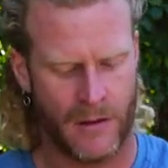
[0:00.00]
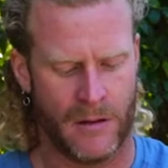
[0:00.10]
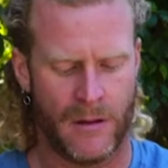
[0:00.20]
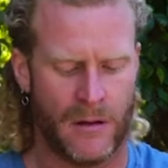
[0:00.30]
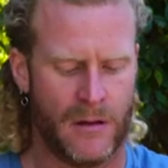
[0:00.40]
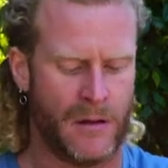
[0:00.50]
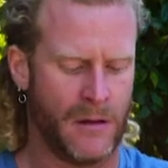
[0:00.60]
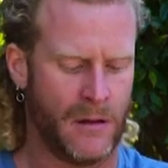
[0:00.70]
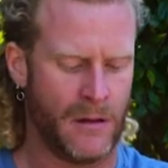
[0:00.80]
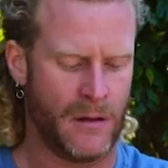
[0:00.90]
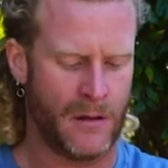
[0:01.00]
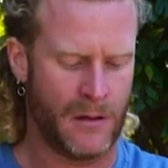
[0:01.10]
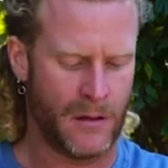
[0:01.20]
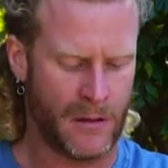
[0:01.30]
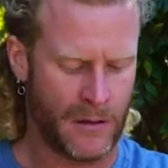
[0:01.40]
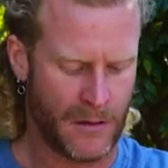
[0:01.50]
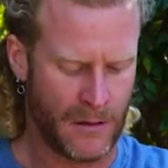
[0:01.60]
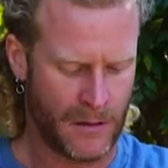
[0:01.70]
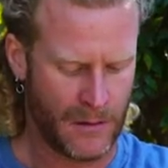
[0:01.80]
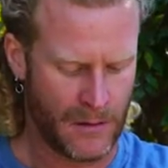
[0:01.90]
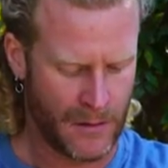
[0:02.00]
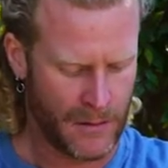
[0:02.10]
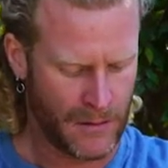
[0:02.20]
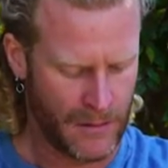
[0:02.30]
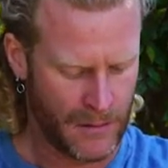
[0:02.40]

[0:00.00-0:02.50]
Nothing is said.